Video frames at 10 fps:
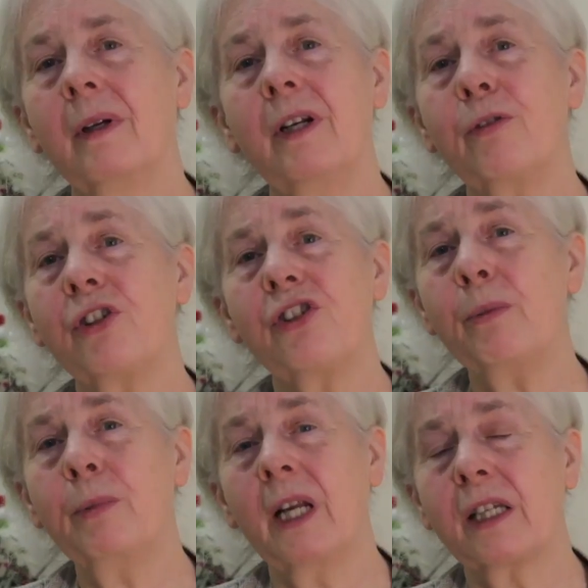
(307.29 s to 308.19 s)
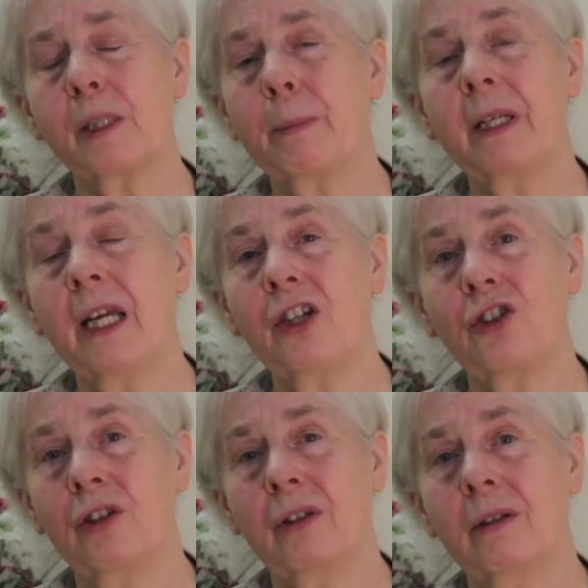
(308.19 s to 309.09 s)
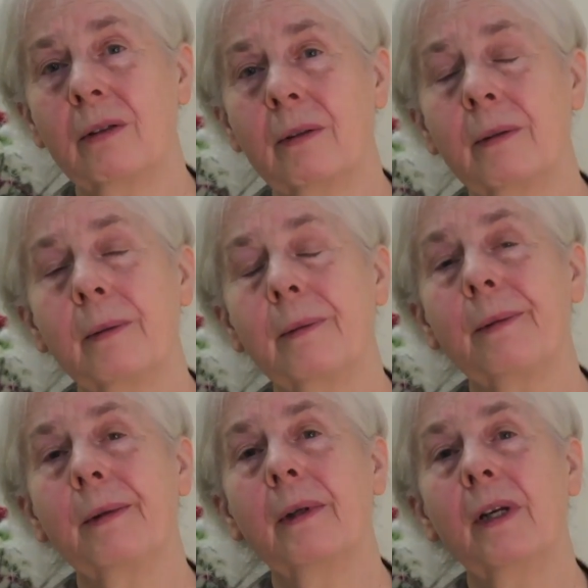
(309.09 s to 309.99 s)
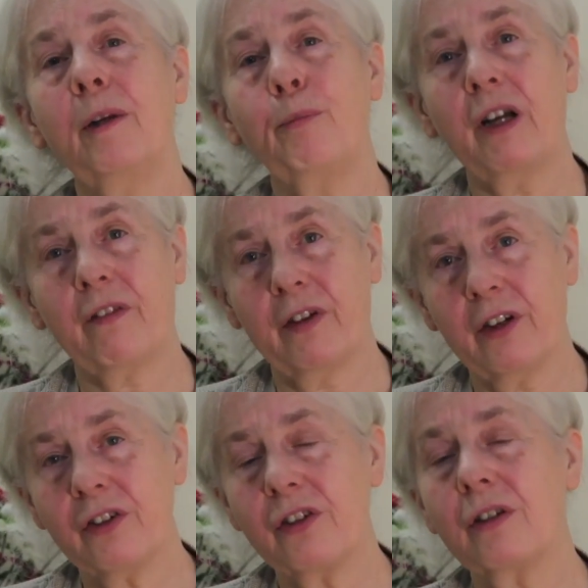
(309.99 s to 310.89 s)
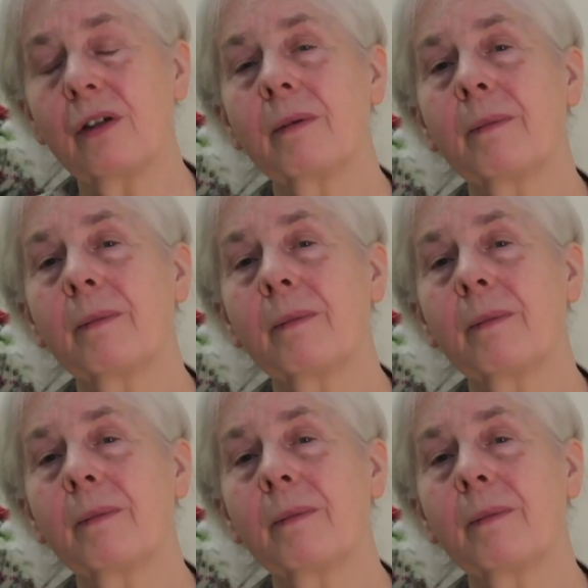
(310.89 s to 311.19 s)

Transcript: And it was a simple explanation. At breakfast,